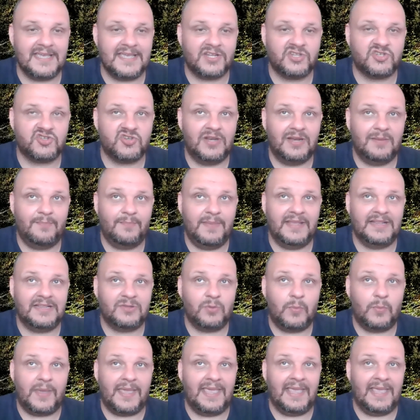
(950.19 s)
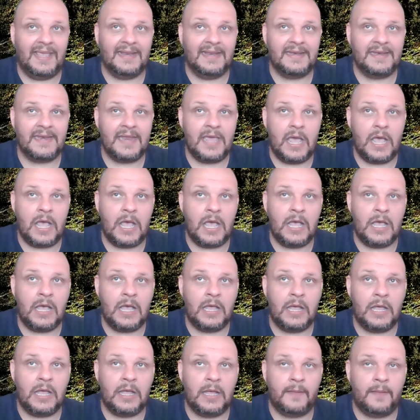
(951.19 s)
actually between
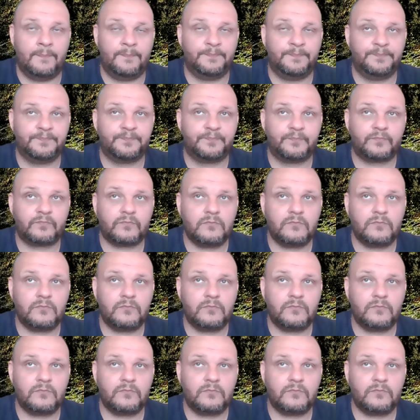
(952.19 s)
um,